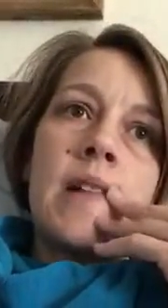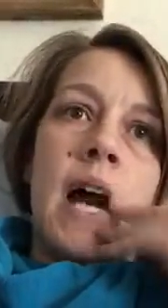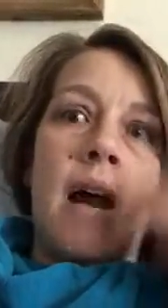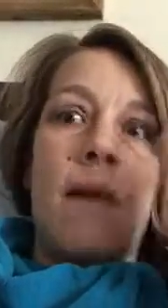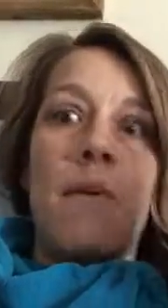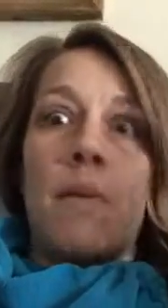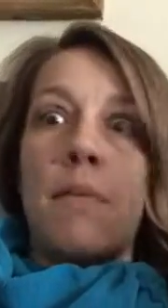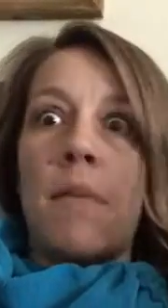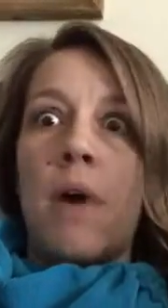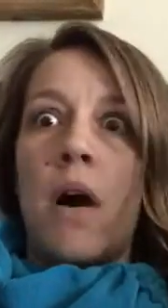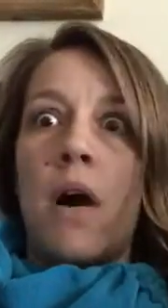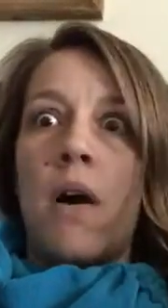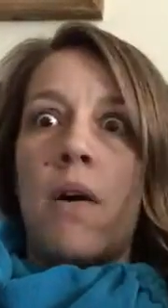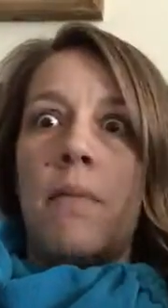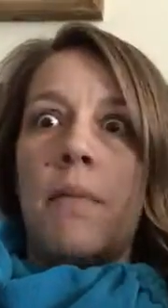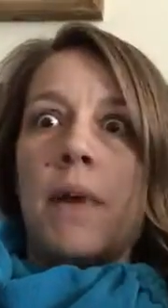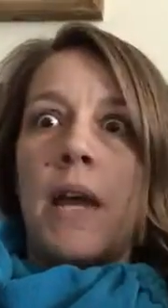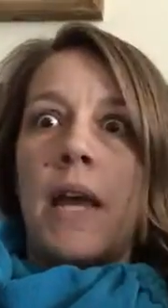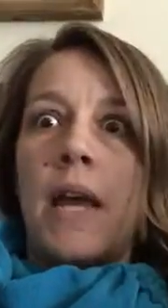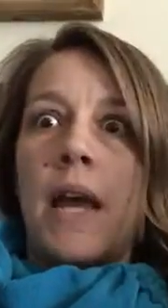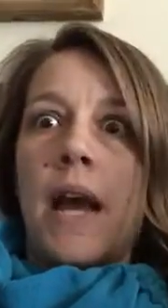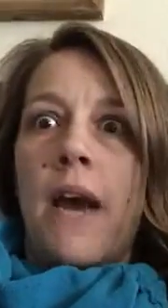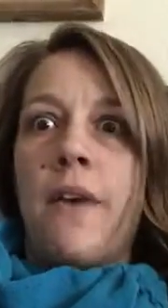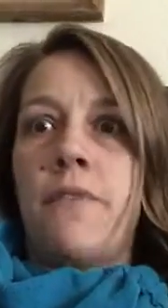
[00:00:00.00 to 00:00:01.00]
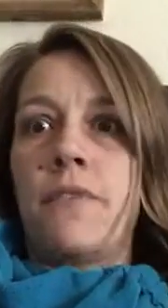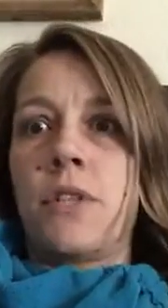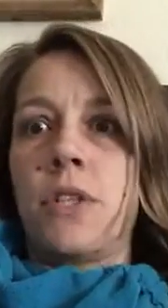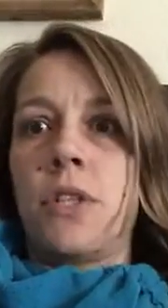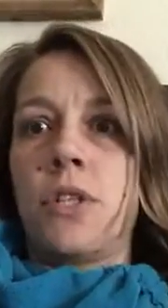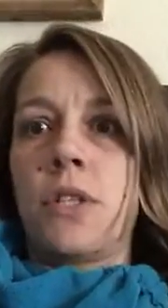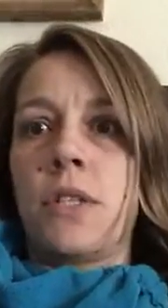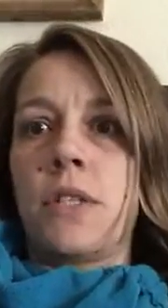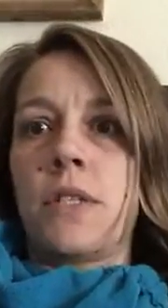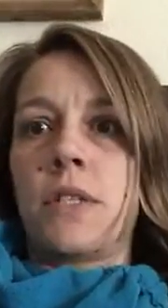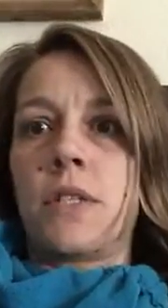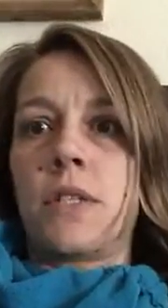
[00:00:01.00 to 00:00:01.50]
I'm a mom. I have to
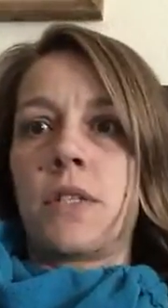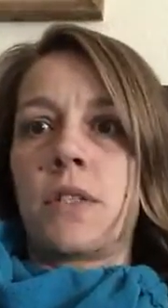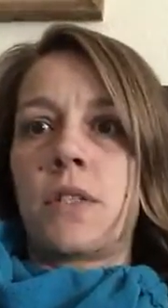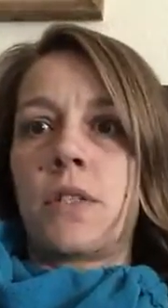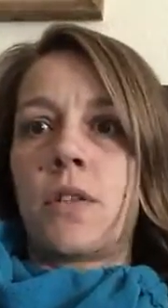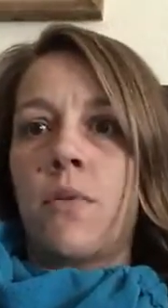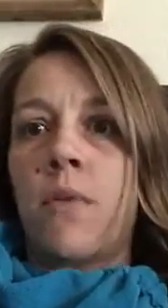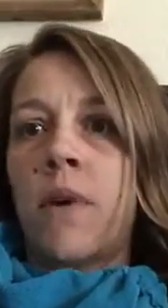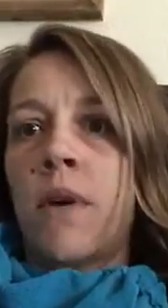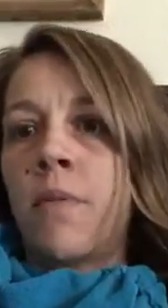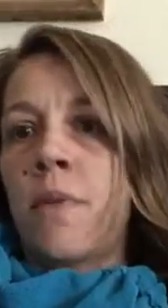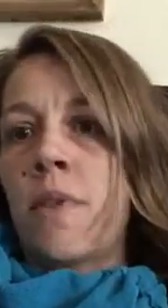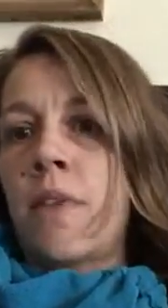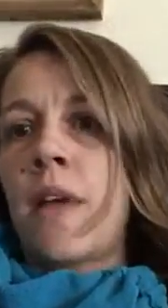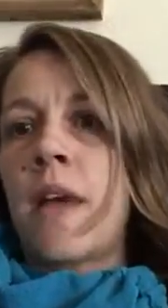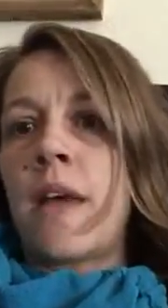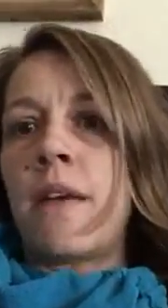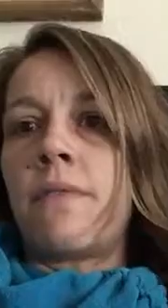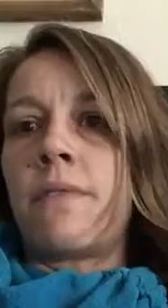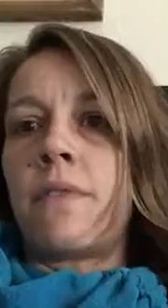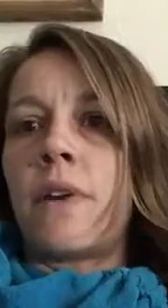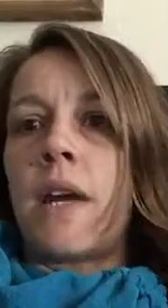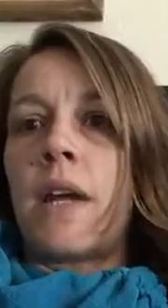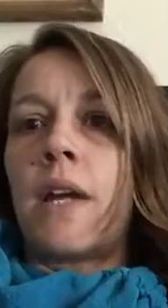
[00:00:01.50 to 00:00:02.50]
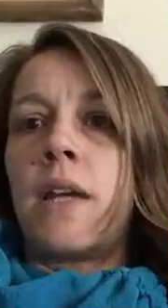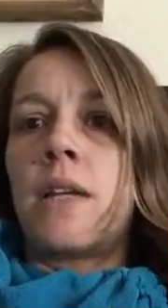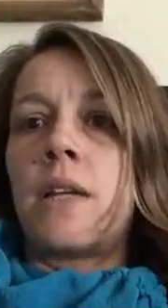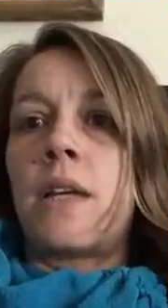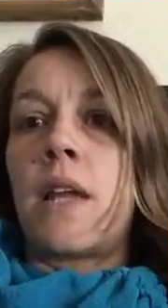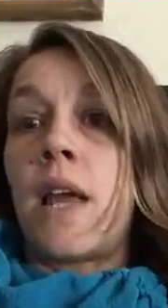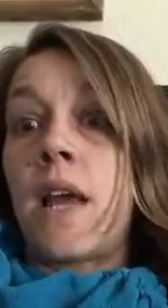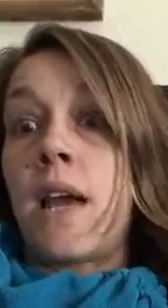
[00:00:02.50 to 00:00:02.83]
just go on with life, right?